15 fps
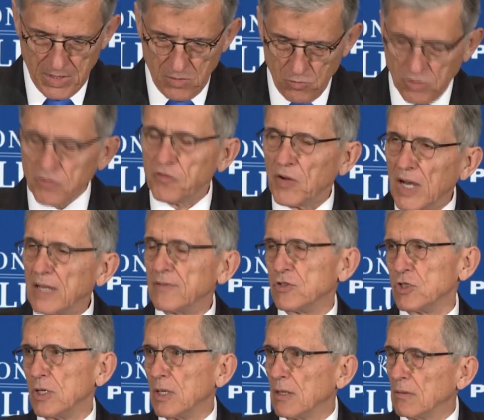With
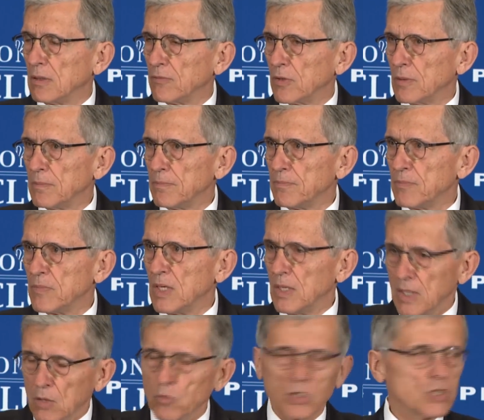5G, however,
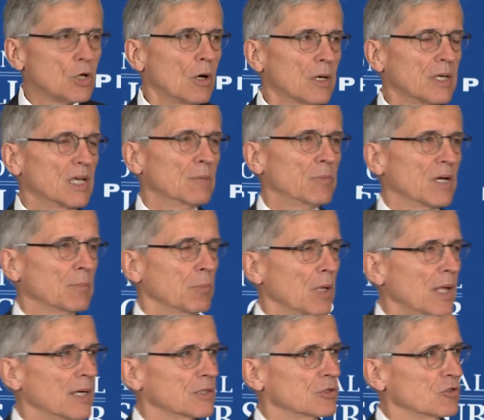we're talking about
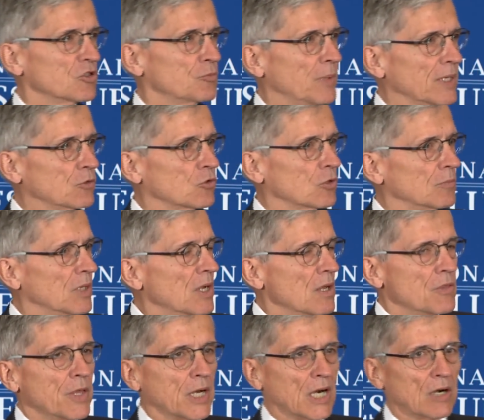blocks of spectrum
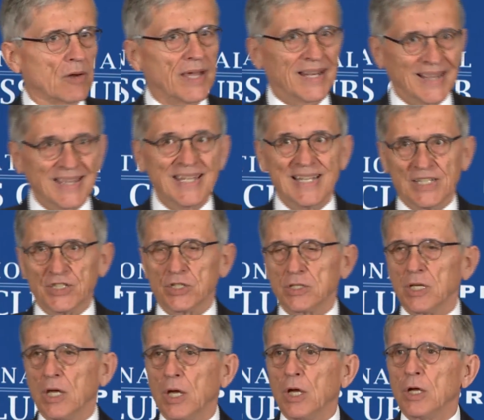that are at least
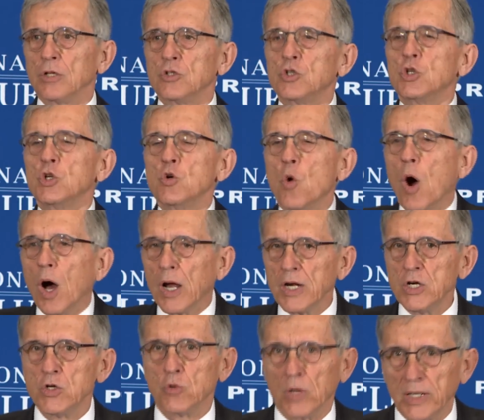
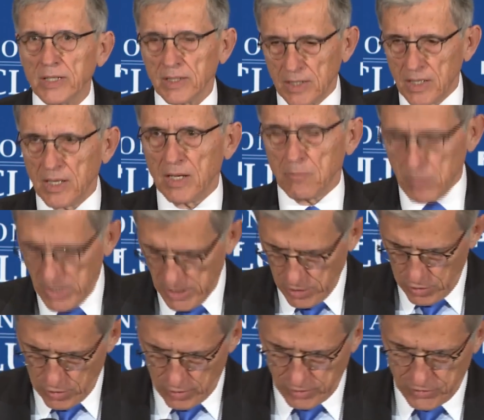200
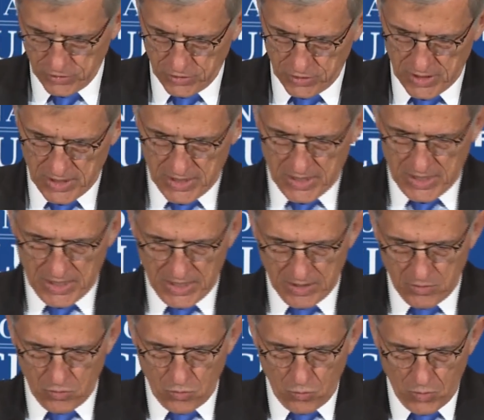megahertz
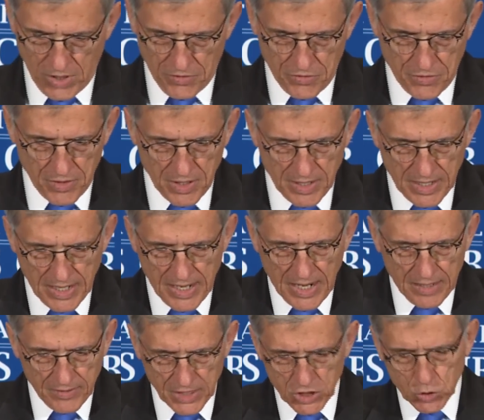in width.
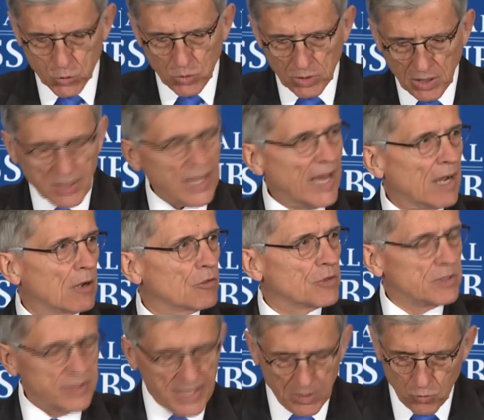And this will allow the
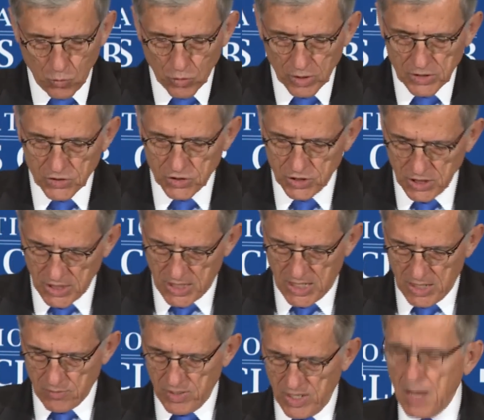networks to
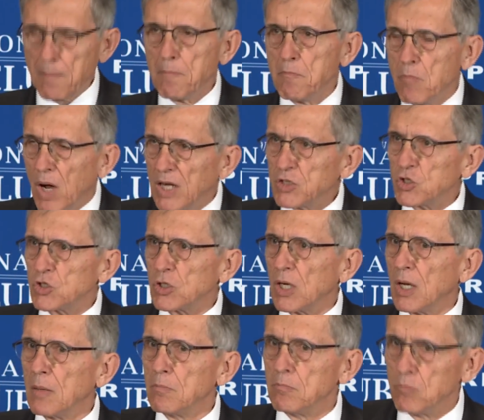carry much
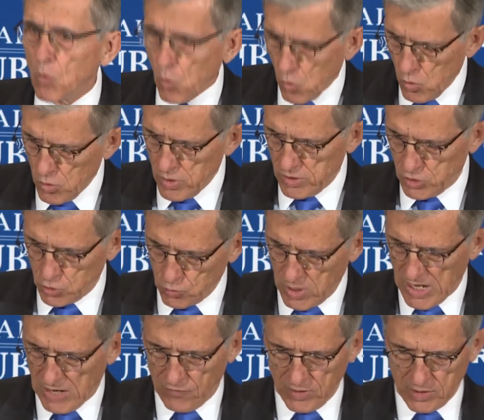more
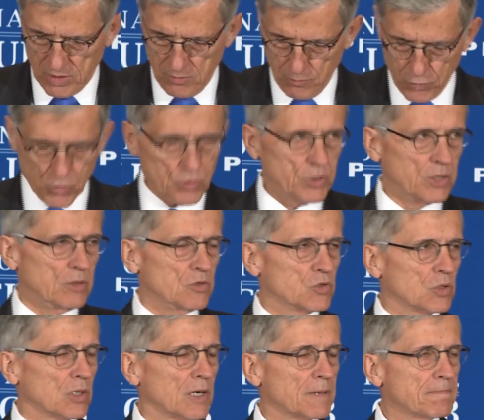traffic per user.